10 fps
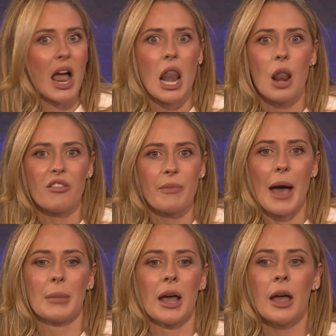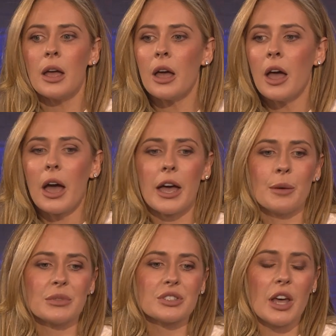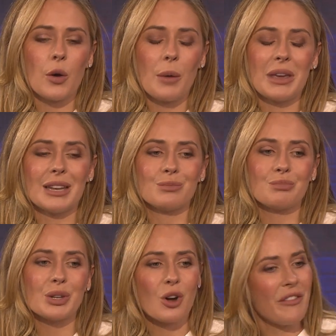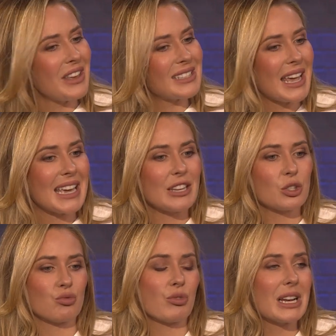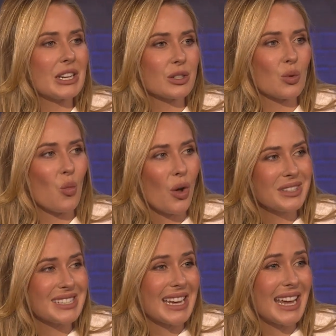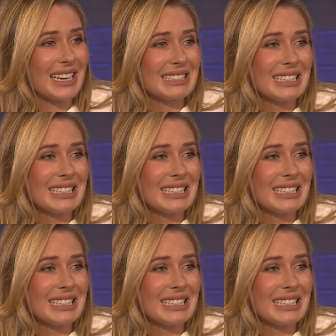I love Pamela. So, I mean, but if he's saying he just really doesn't want it,